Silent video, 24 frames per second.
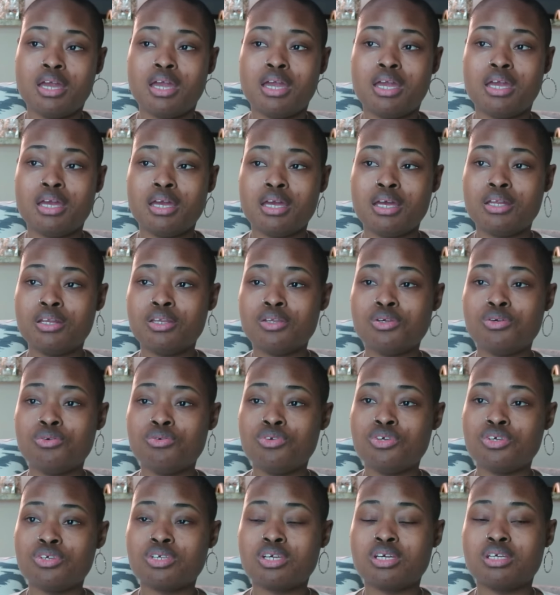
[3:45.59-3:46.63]
and you
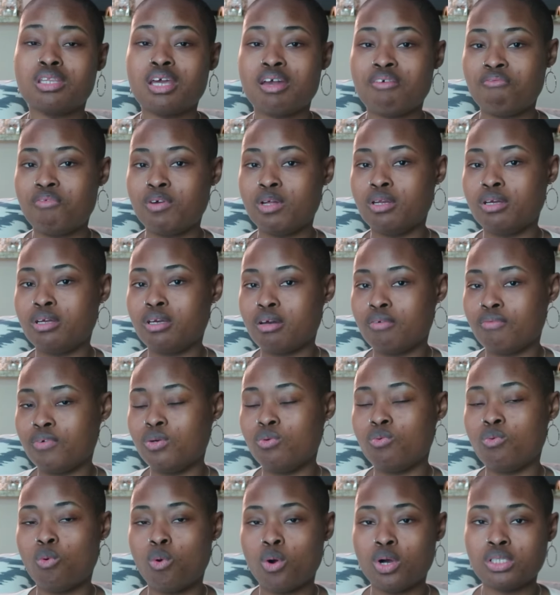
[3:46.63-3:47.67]
just get that feeling of
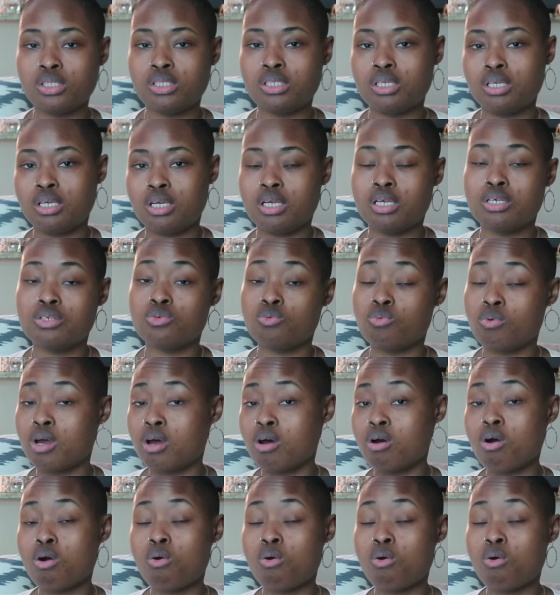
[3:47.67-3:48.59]
you wanting it as well,